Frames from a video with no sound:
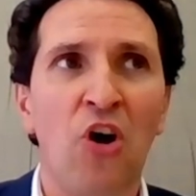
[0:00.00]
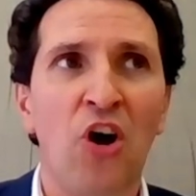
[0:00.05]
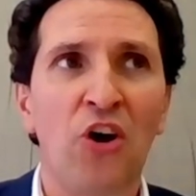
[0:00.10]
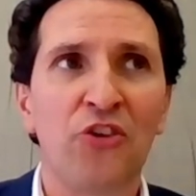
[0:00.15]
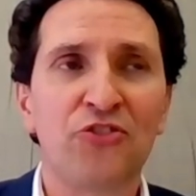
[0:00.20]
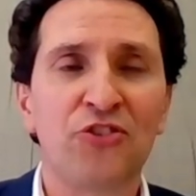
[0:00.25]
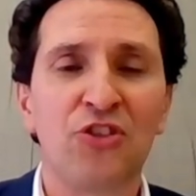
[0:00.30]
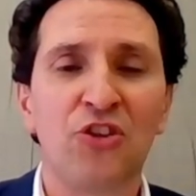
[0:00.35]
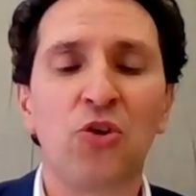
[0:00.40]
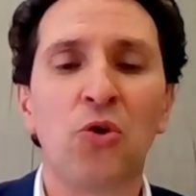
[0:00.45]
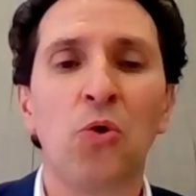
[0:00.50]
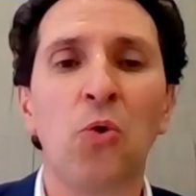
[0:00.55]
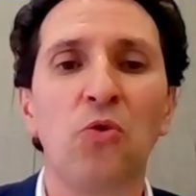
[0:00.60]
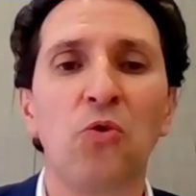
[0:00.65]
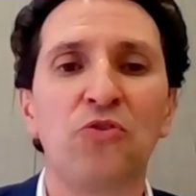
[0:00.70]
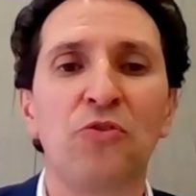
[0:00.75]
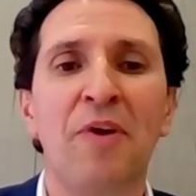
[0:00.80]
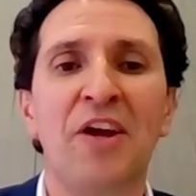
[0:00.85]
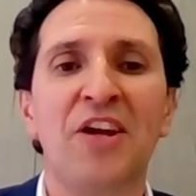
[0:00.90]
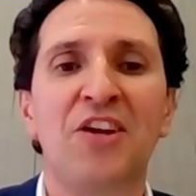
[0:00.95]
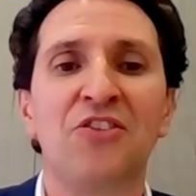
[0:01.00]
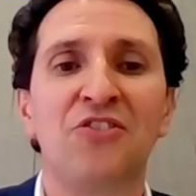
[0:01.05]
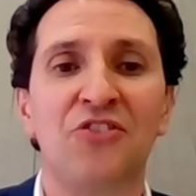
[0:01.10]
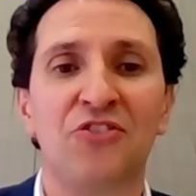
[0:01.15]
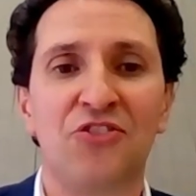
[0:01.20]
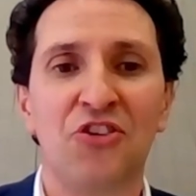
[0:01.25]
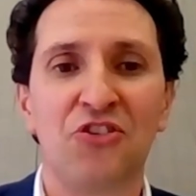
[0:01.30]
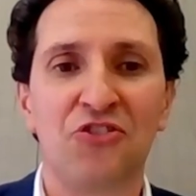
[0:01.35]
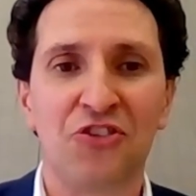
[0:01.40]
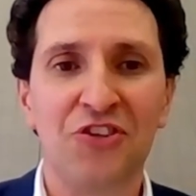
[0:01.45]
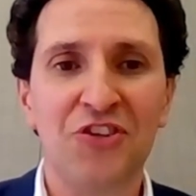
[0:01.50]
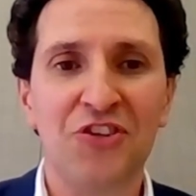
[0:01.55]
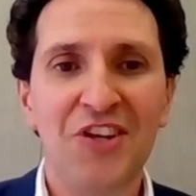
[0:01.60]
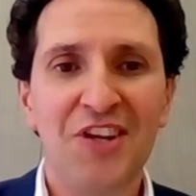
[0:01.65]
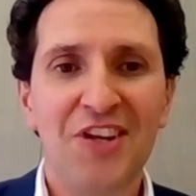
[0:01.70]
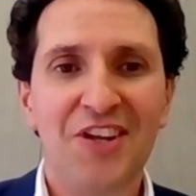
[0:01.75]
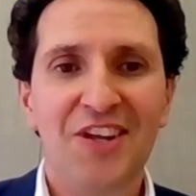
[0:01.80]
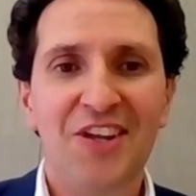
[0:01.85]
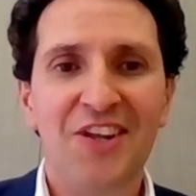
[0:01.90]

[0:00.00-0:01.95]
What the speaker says: you're asking the court to make a decision